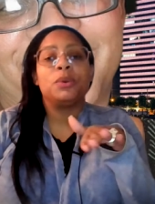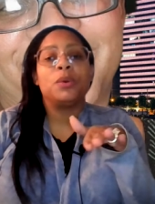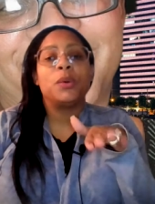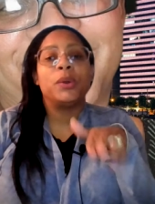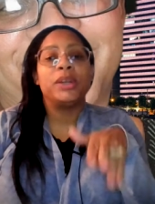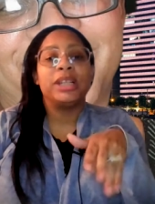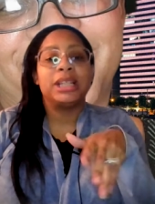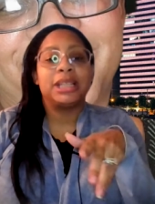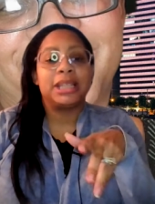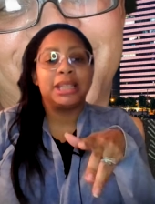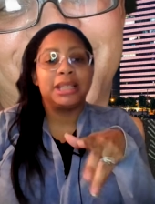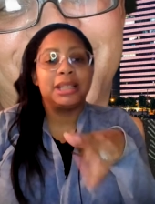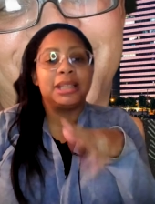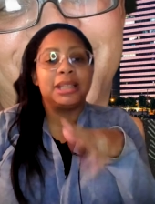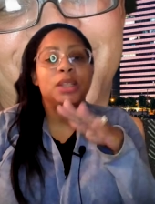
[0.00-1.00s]

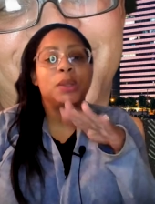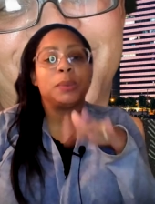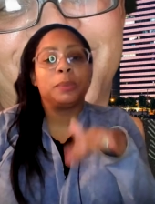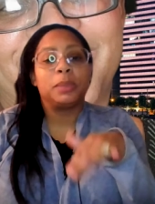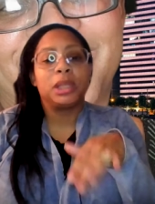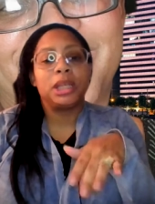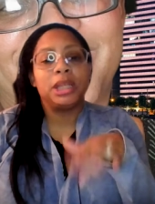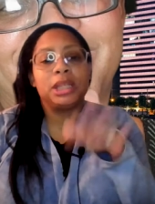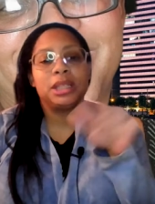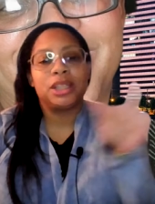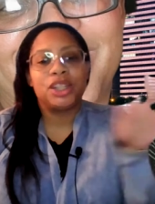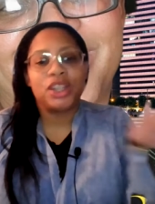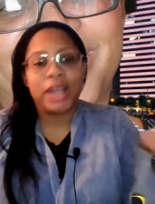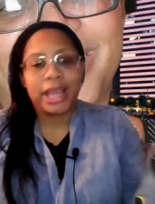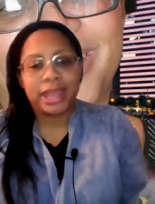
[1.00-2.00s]
ordinances. So, please
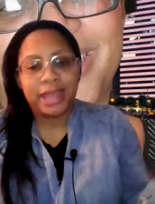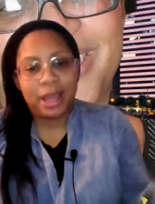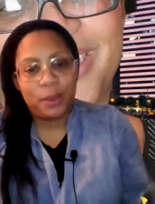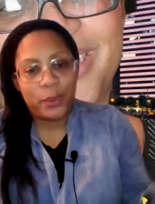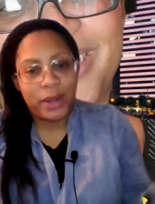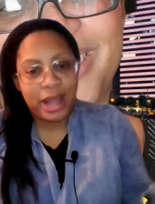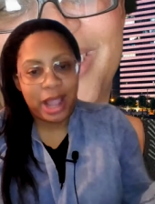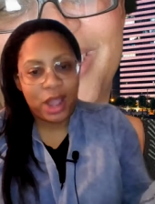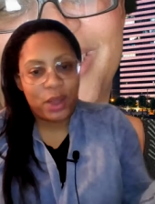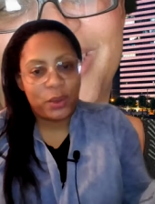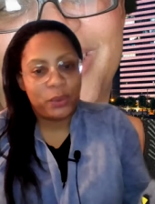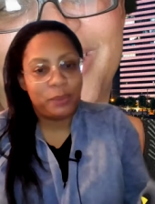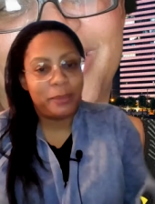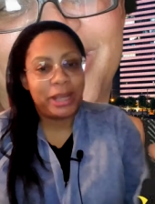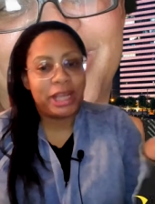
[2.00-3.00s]
check that one
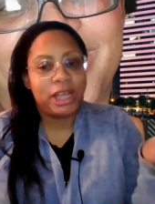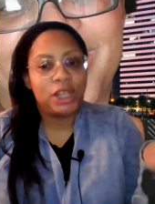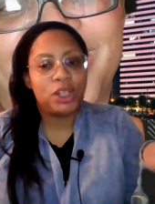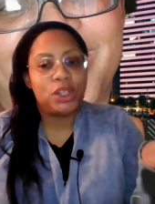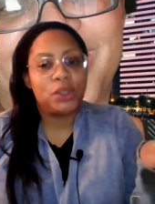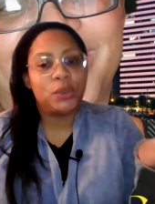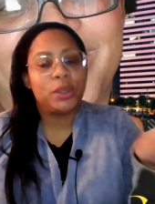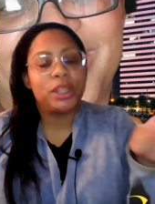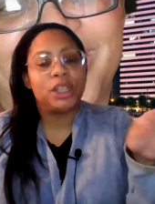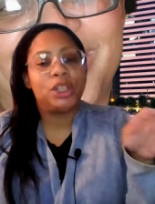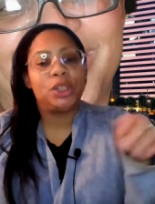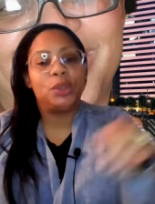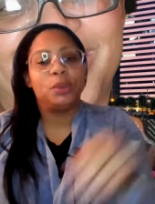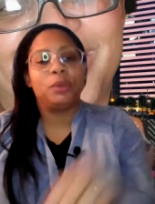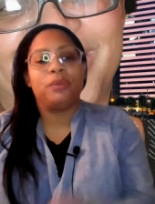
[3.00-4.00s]
out, making sure
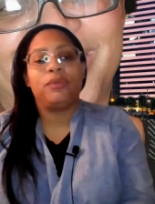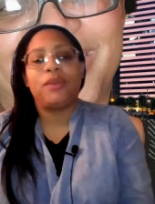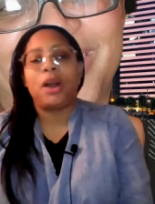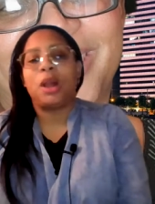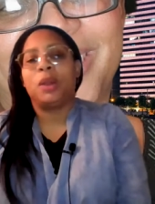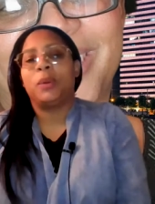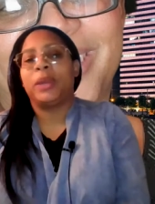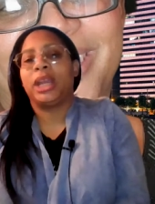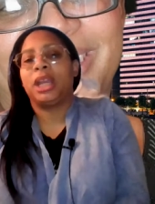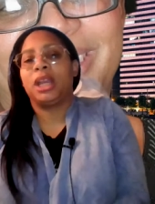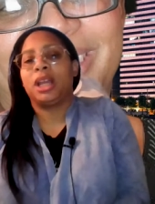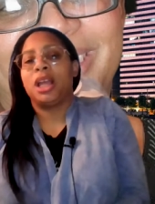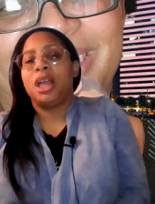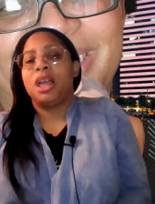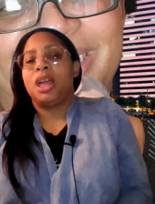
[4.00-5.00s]
that you are
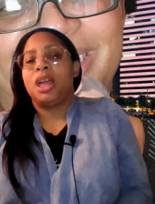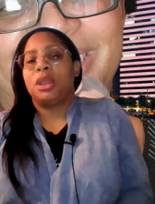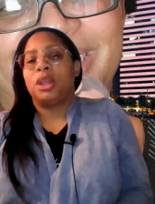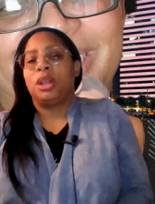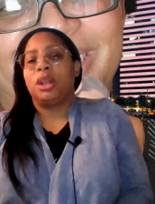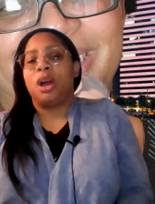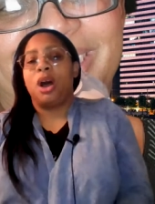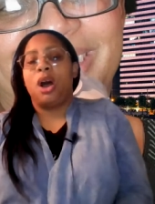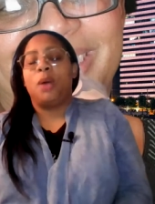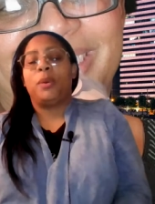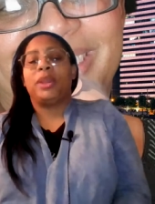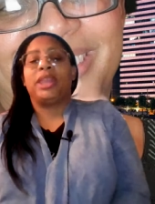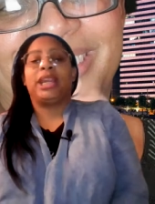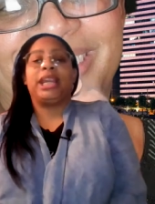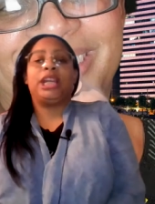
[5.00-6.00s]
following the law
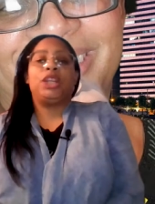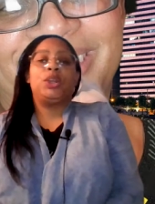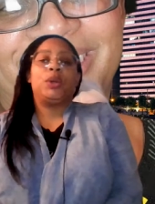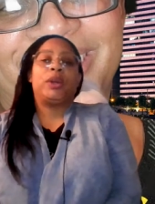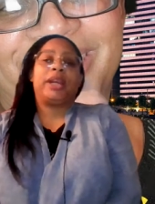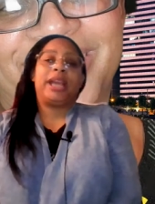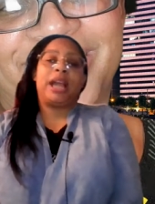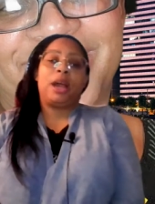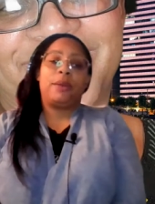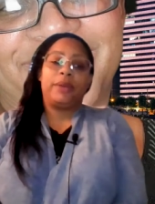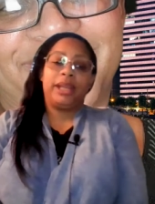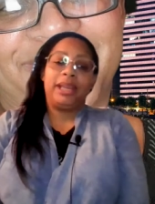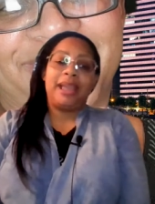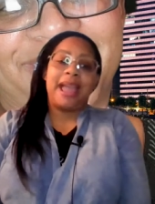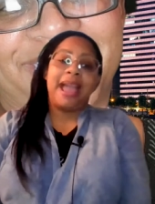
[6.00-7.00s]
within your
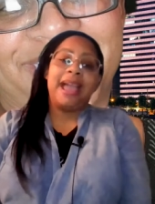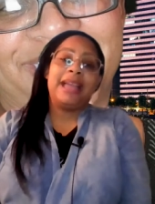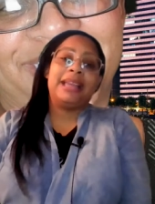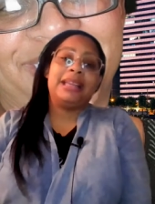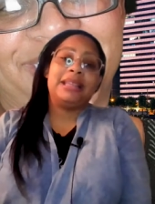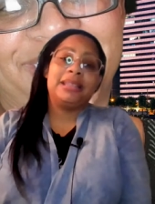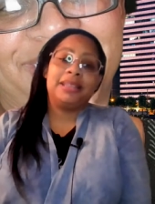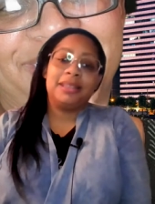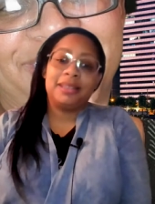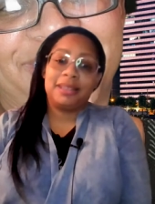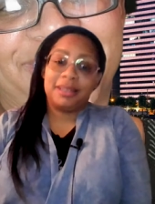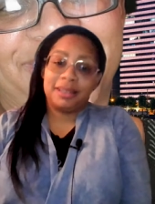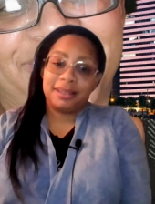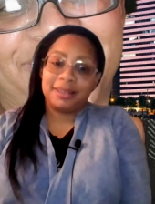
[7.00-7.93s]
county and